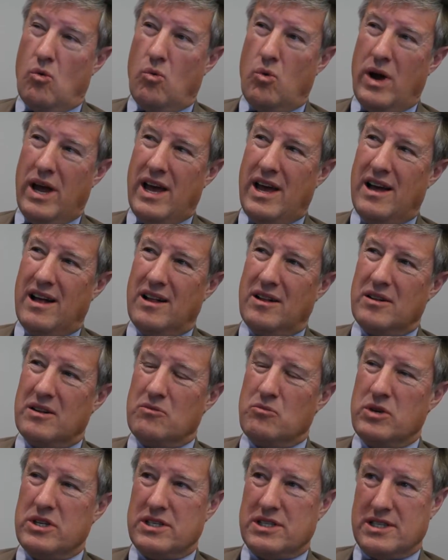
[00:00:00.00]
Well,
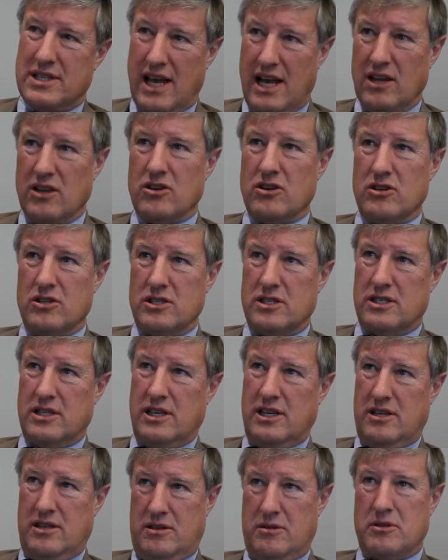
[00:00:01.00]
with sellers,
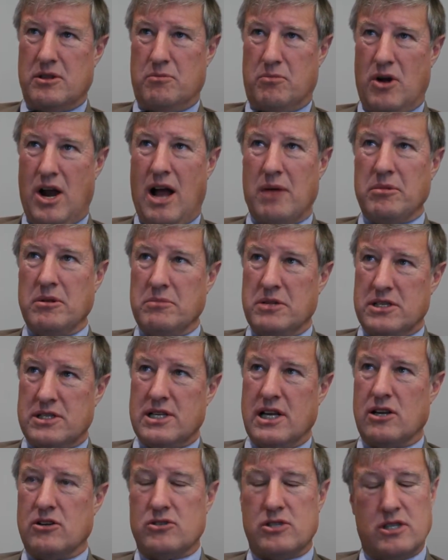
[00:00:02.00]
the problem that
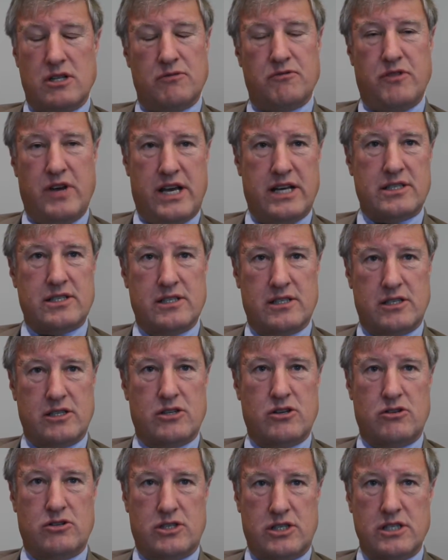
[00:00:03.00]
sellers still face is that
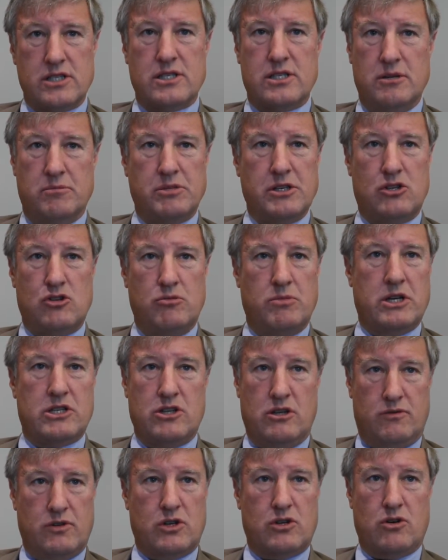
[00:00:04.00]
there's just simply too much
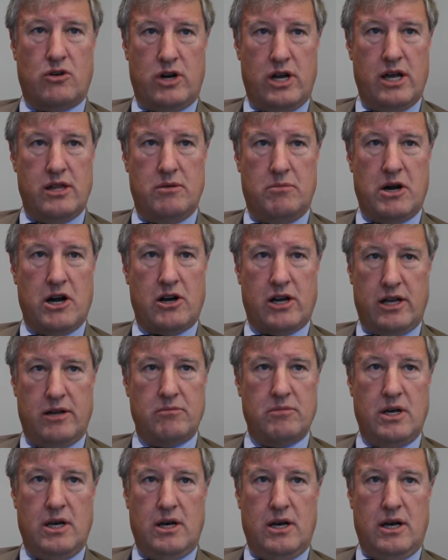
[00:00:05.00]
inventory on the market.
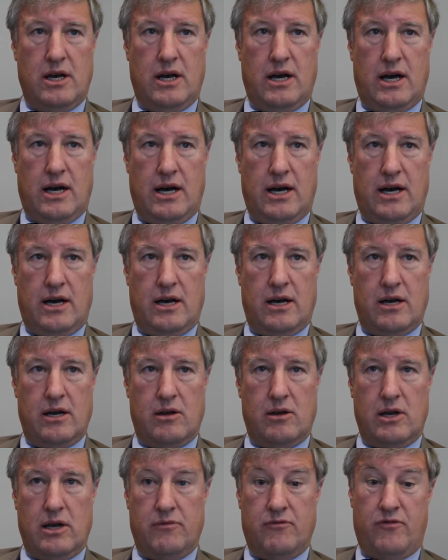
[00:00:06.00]

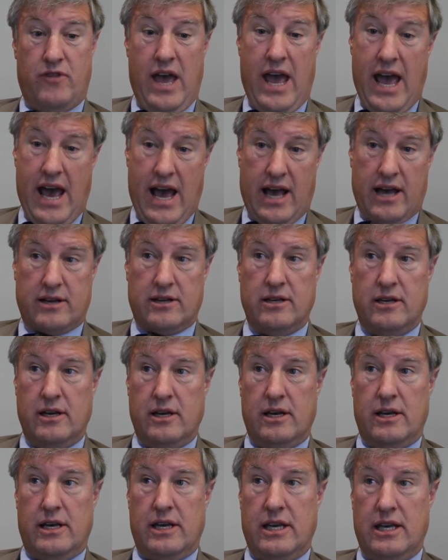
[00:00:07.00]
In fact,
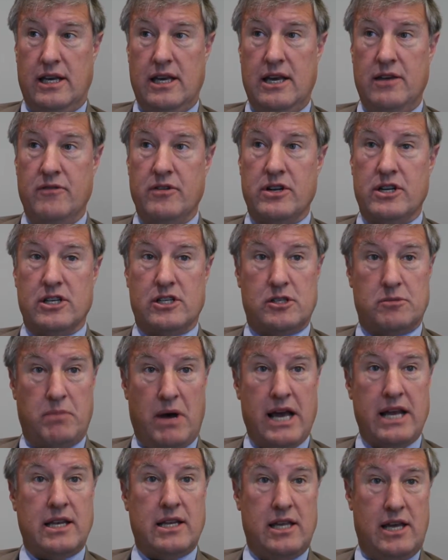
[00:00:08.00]
even
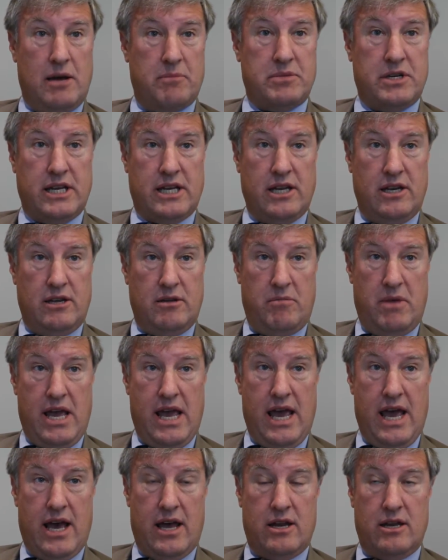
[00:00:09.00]
despite the uptick in
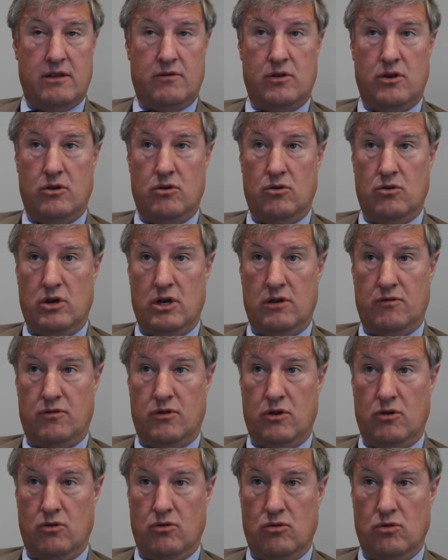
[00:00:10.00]
demand, if
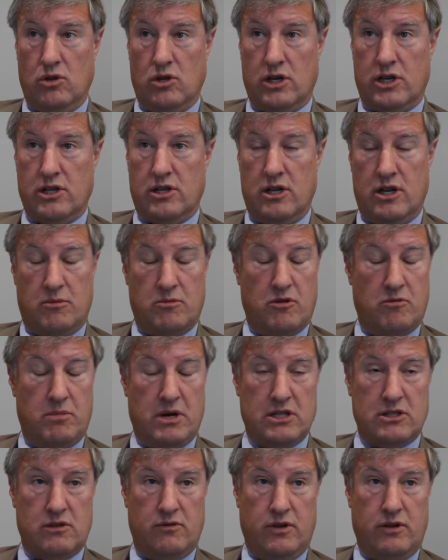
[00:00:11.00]
you look at the number of
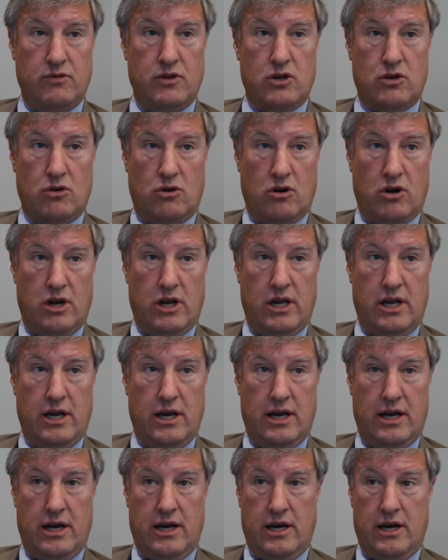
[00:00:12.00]
months of inventory
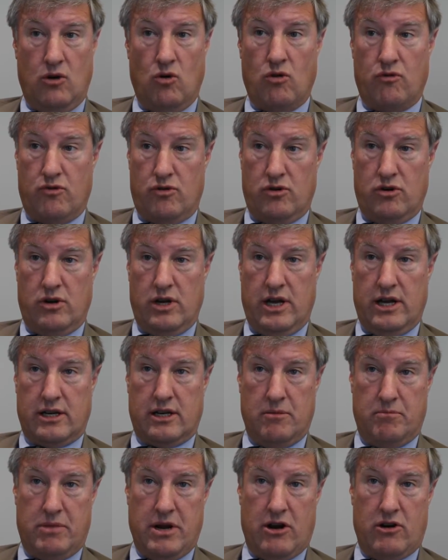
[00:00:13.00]
and
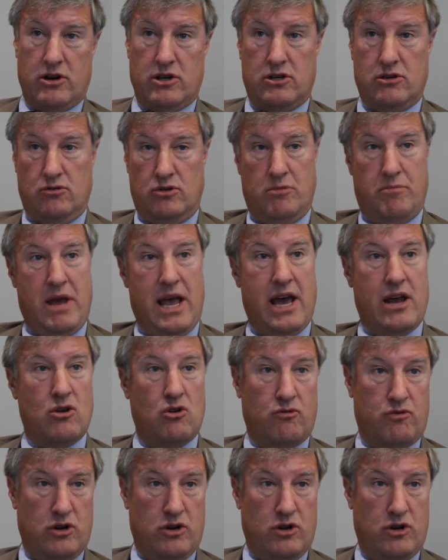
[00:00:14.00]
compare it to demand over